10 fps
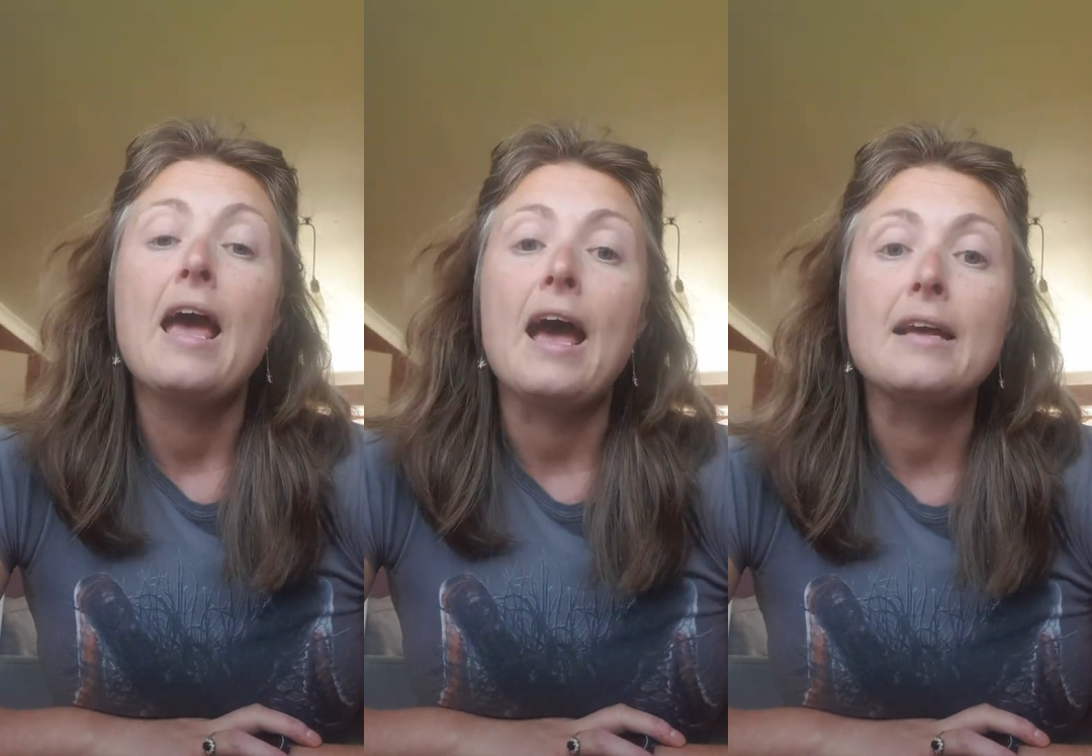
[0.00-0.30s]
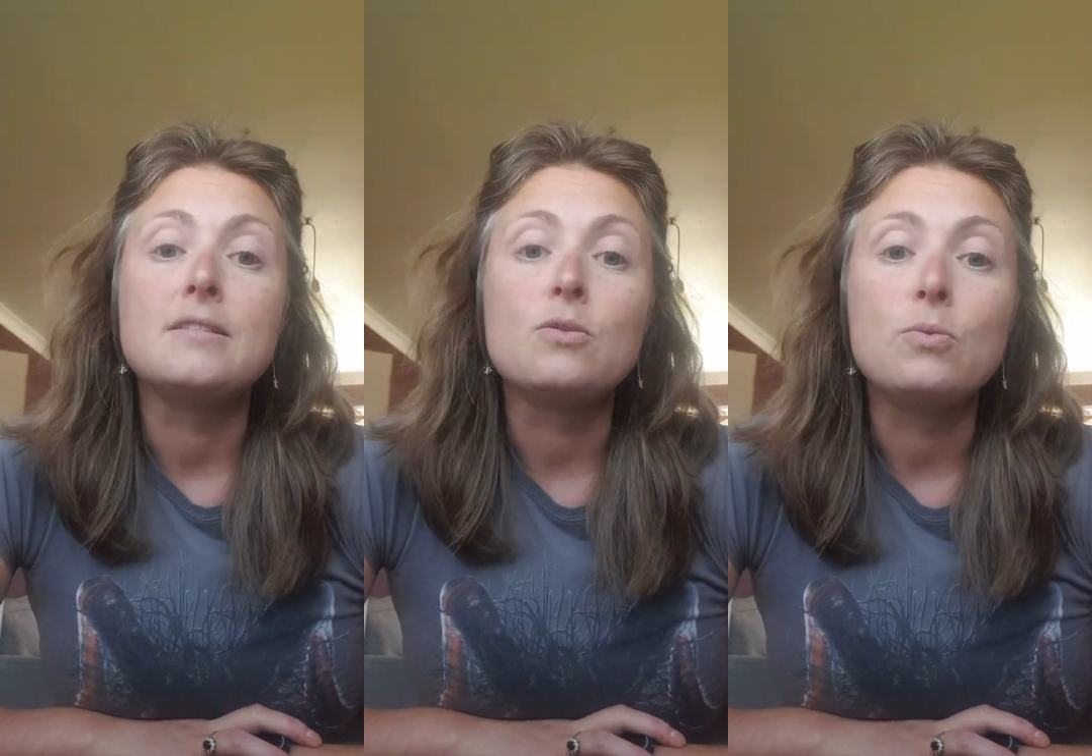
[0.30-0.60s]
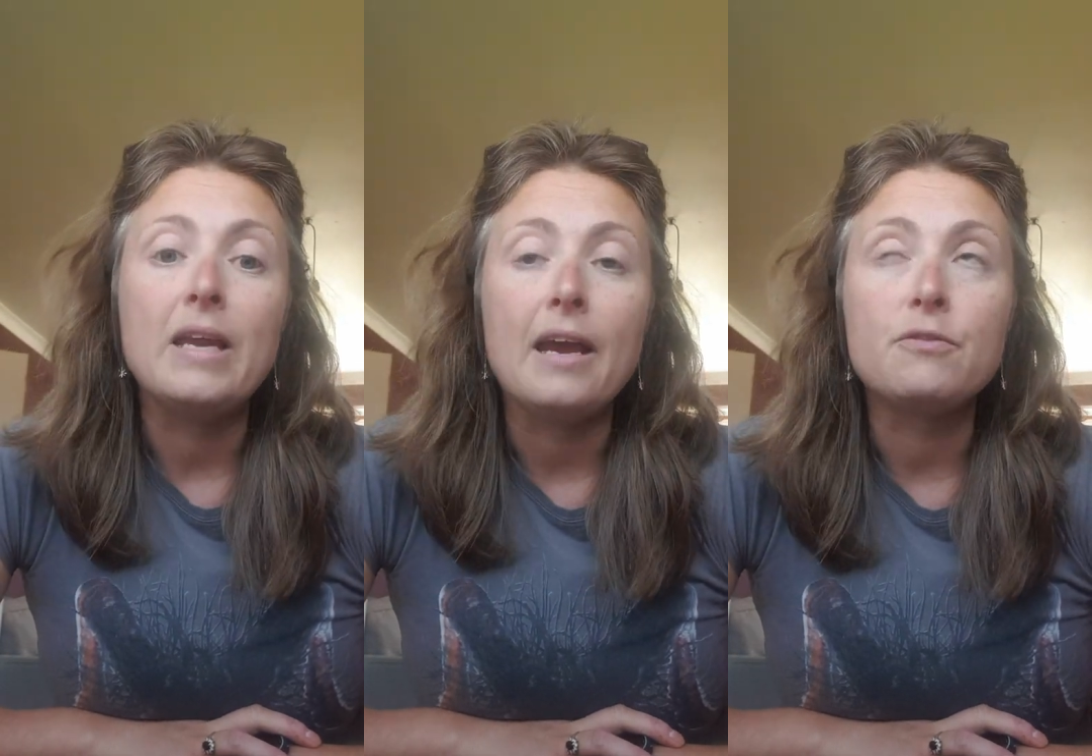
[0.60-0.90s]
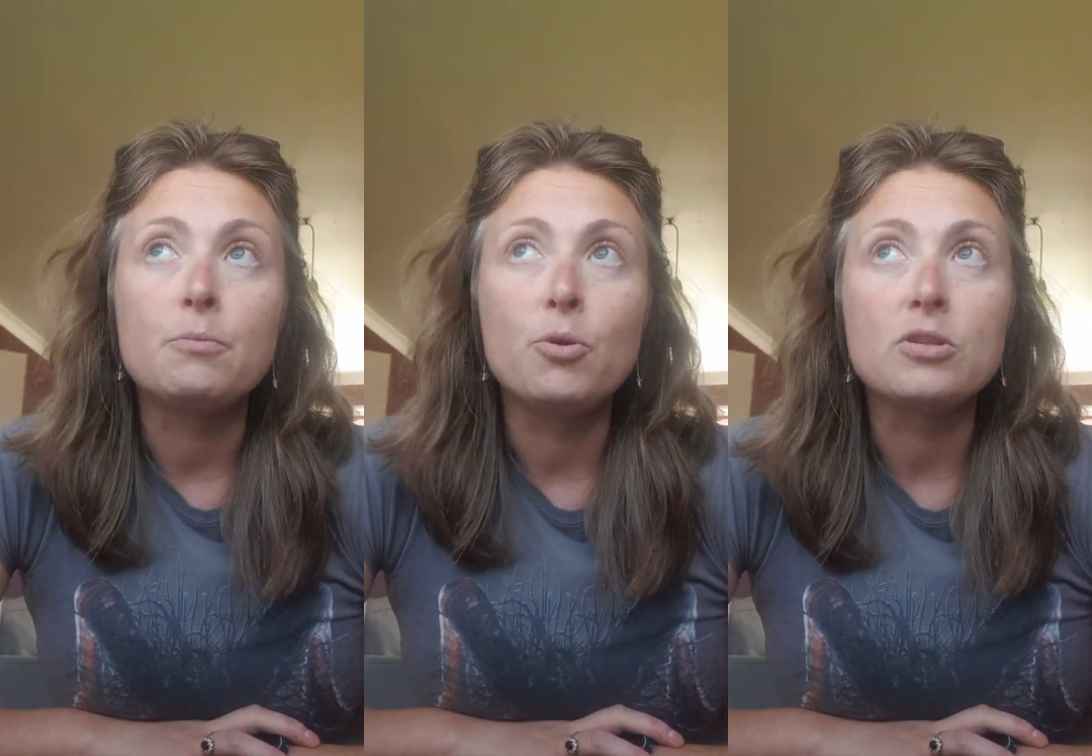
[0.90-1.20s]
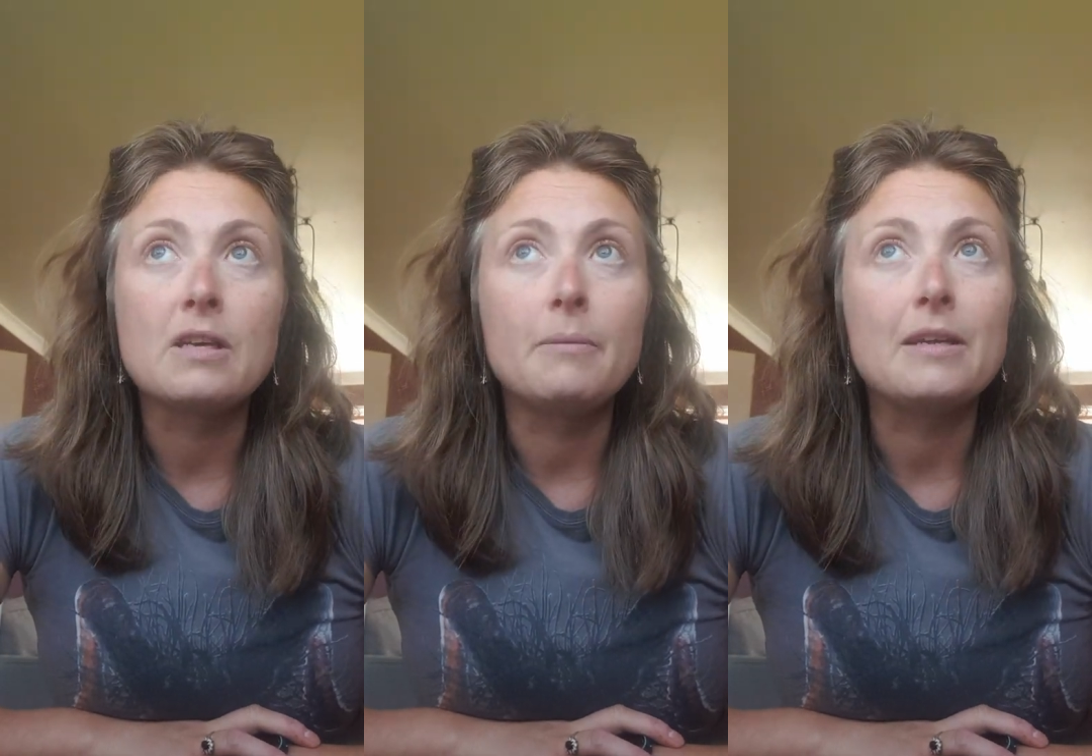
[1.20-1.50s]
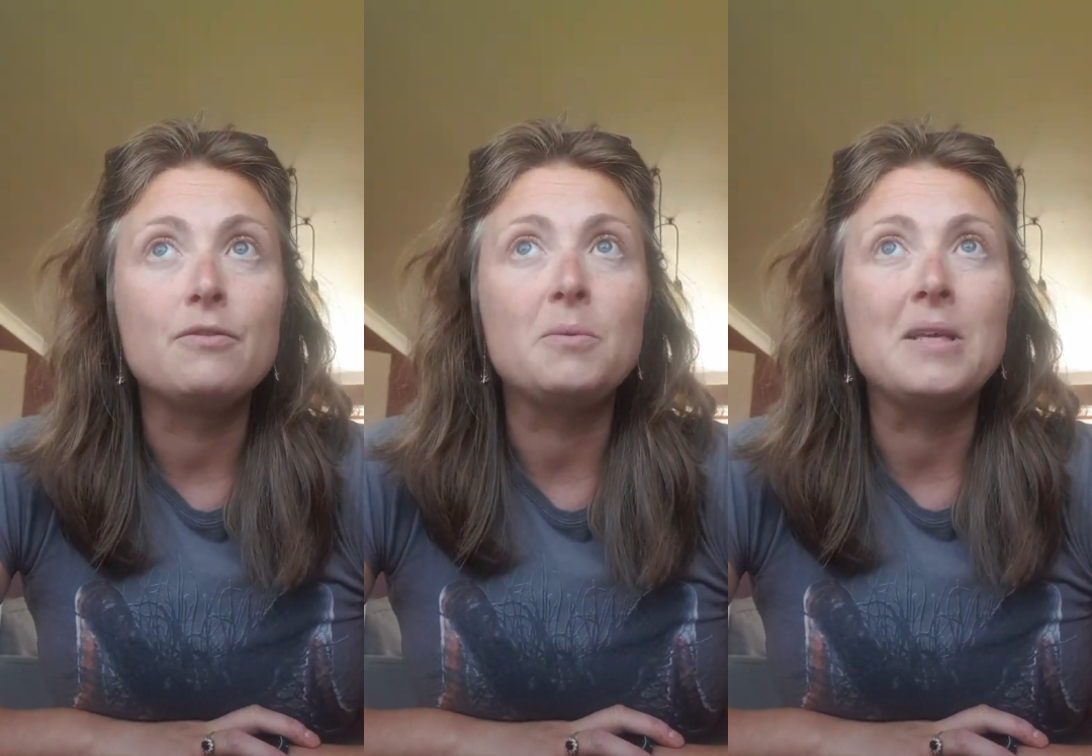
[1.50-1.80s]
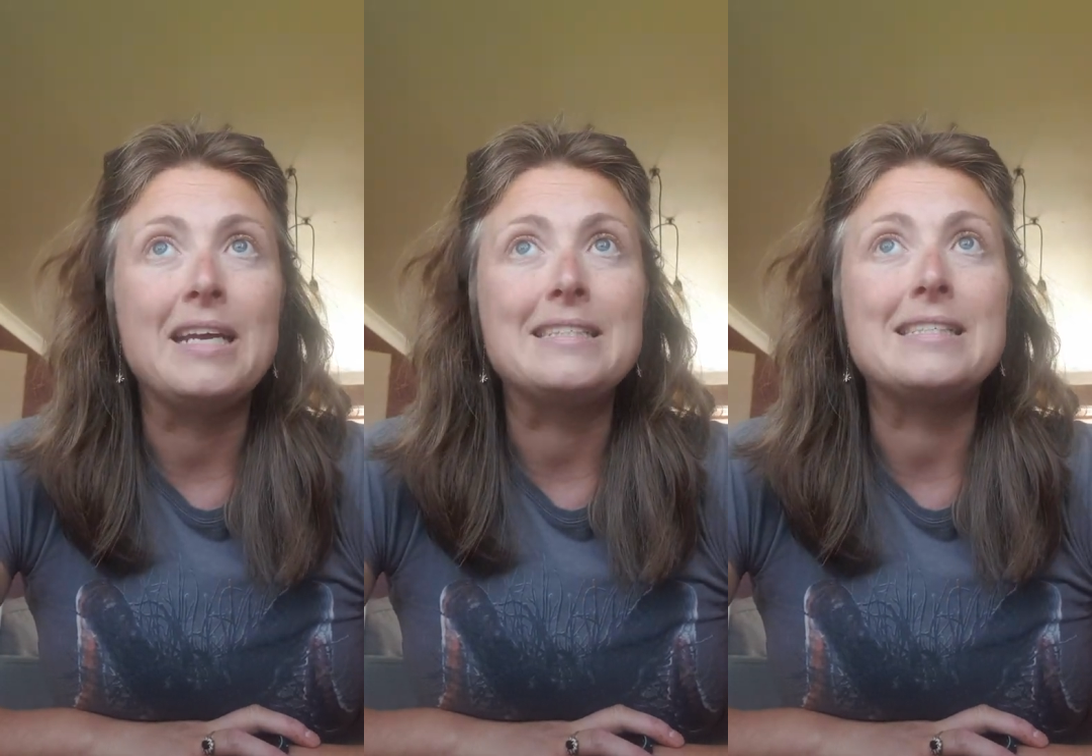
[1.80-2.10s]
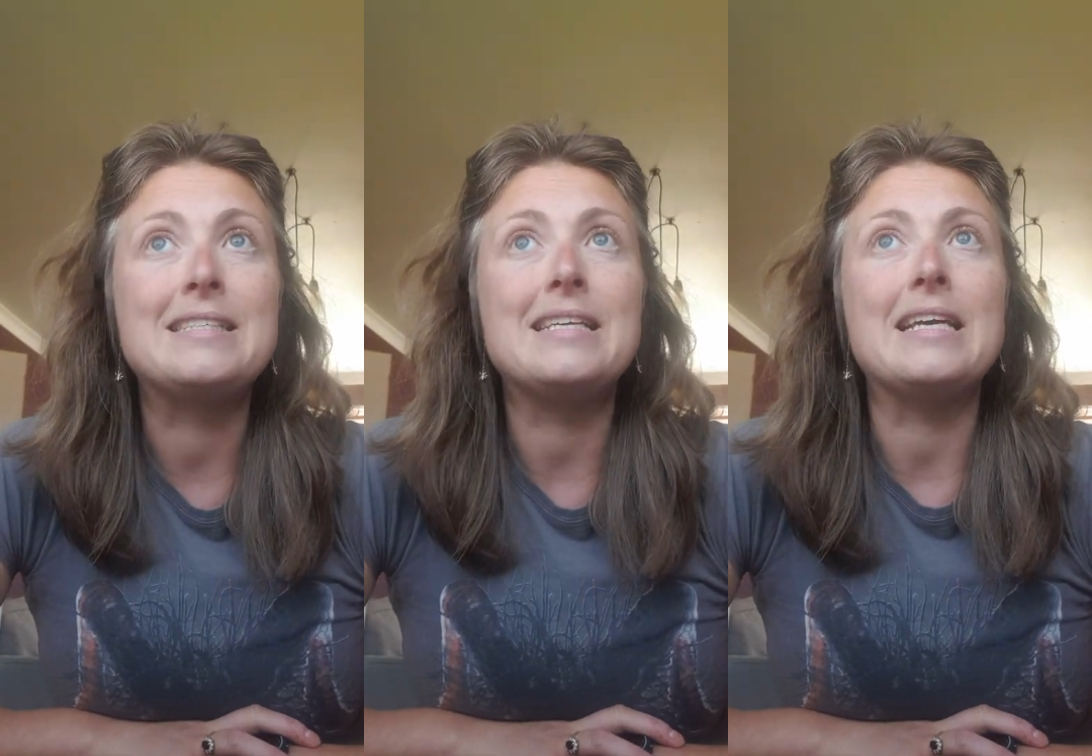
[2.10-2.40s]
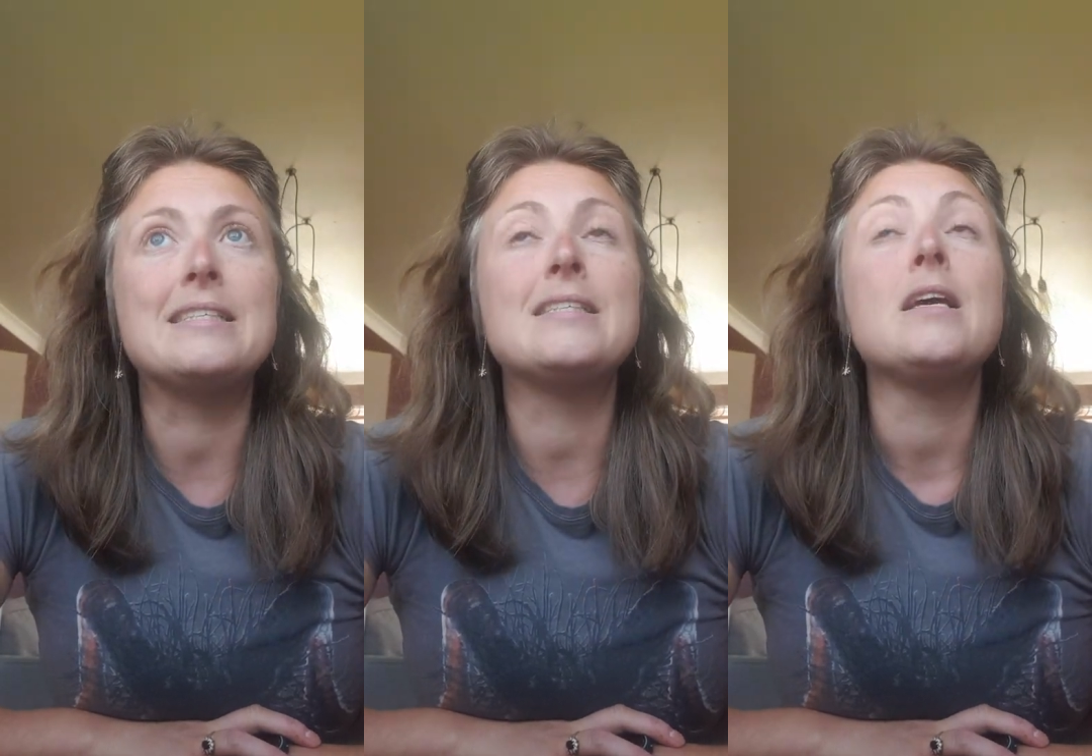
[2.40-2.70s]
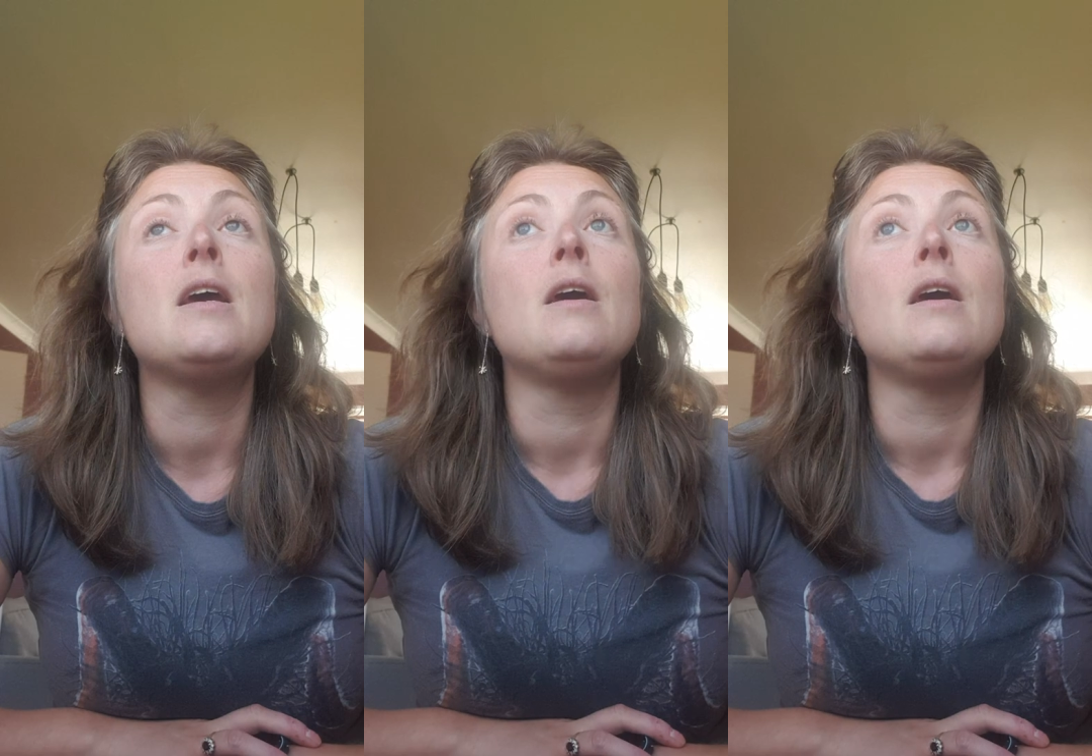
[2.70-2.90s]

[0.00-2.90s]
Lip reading: And we have reports coming in from the United States